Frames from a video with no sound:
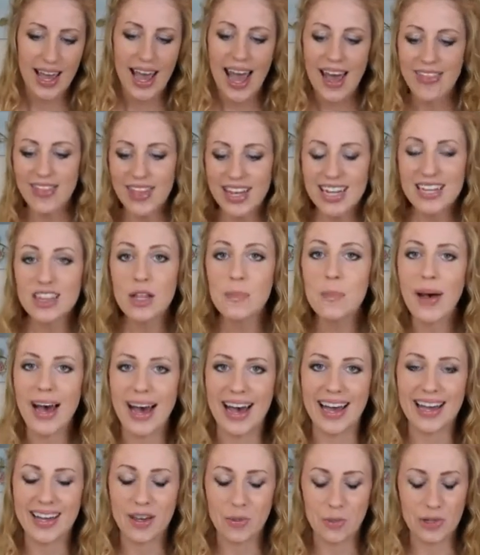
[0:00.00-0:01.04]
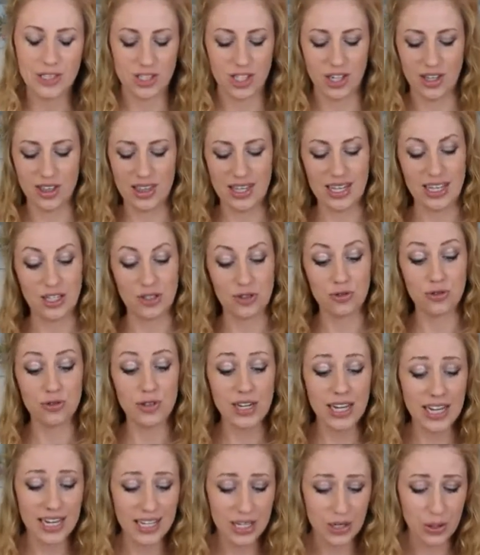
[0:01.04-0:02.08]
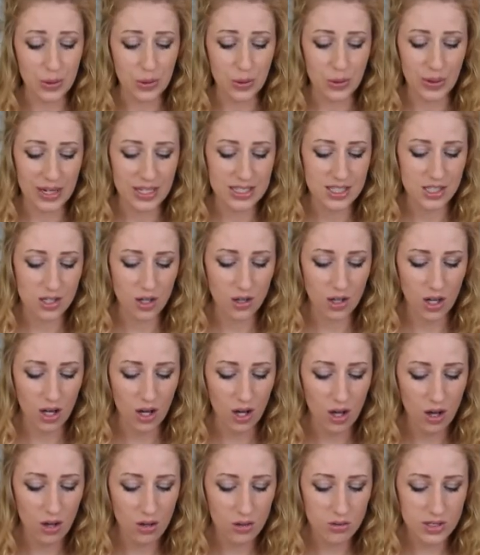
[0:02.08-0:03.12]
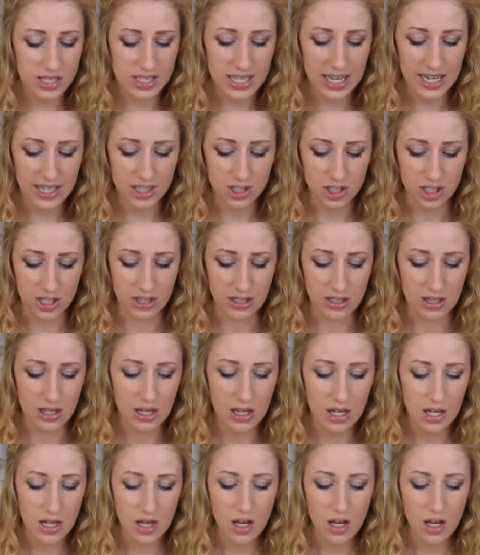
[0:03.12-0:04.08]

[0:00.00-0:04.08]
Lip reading: And then in the back, which I think is really cool, it's got a whole section